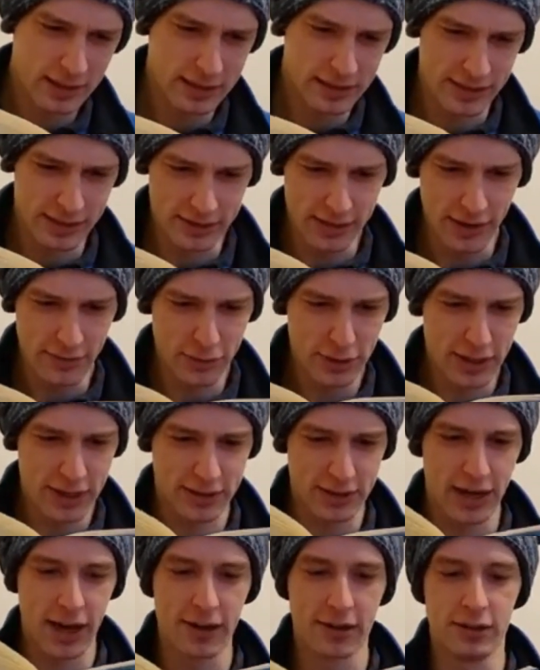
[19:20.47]
Discovering a
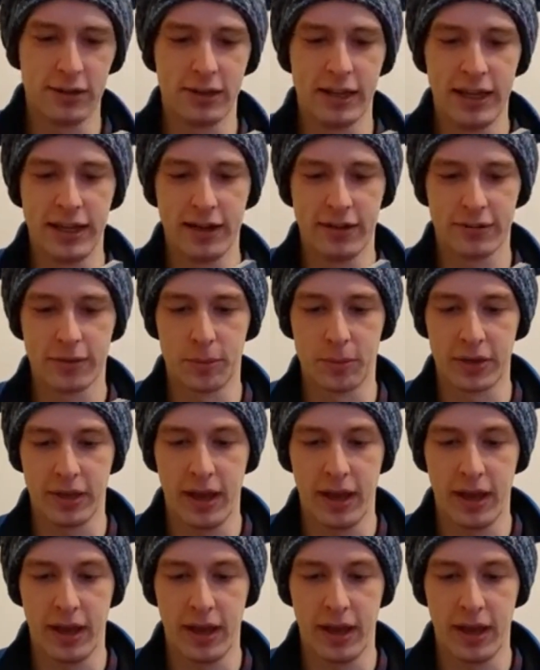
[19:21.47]
tunnel leading from the